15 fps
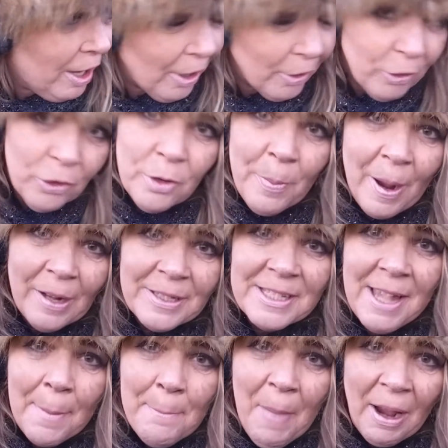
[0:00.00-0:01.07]
I've done about
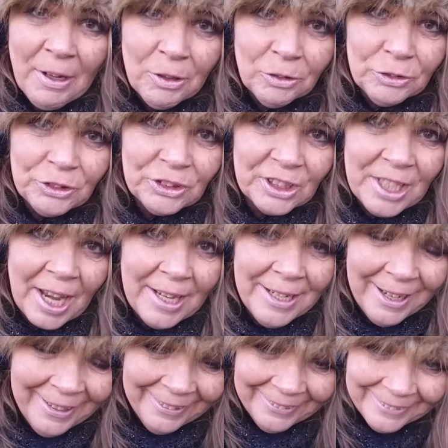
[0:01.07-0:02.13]
10 miles today,
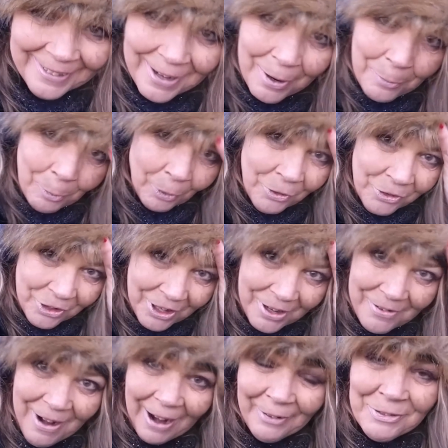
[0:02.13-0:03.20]

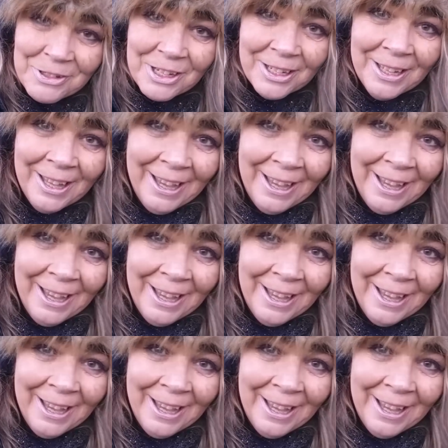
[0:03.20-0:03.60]
wandering around.